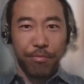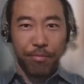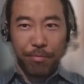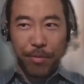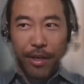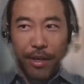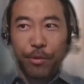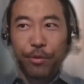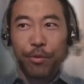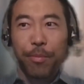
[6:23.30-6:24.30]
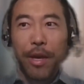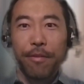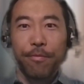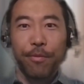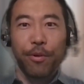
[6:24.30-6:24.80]
be able to pay
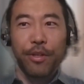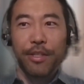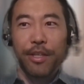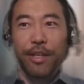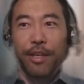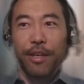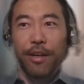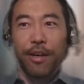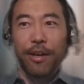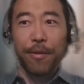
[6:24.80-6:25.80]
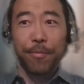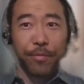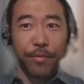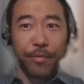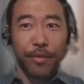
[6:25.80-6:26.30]
for the
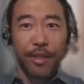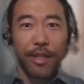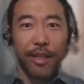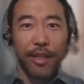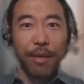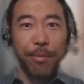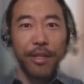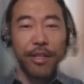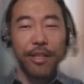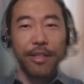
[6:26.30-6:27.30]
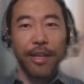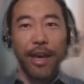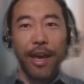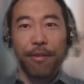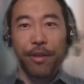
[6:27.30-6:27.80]
liability they
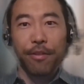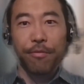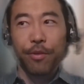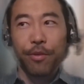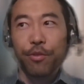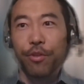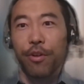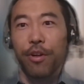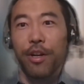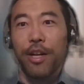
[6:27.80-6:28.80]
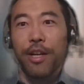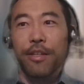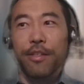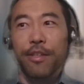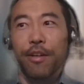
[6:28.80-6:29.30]
have in the future,
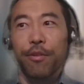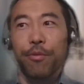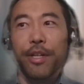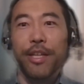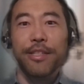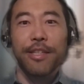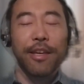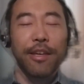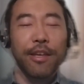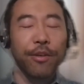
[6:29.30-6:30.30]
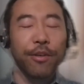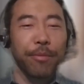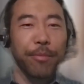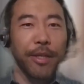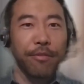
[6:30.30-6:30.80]
they're really seeking yield
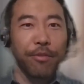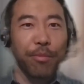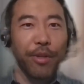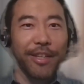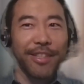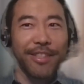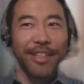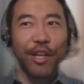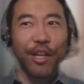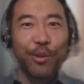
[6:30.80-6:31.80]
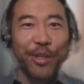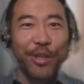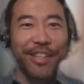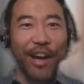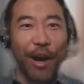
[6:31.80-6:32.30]
in many different places,
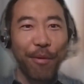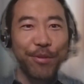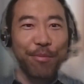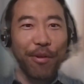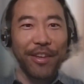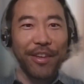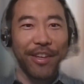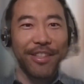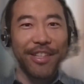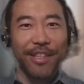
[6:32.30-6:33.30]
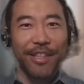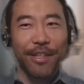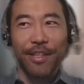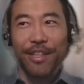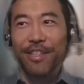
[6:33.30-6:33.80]
including the option market,
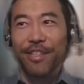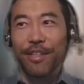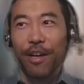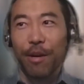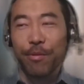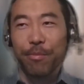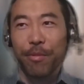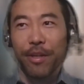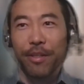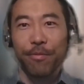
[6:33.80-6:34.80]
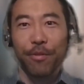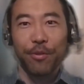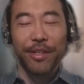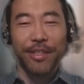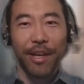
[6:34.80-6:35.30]
this option market for
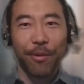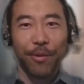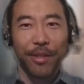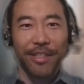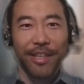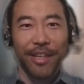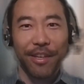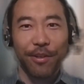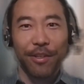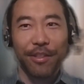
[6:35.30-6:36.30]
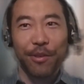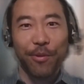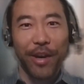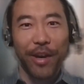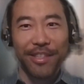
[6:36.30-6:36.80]
US equities here in the
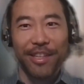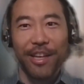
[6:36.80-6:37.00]
US.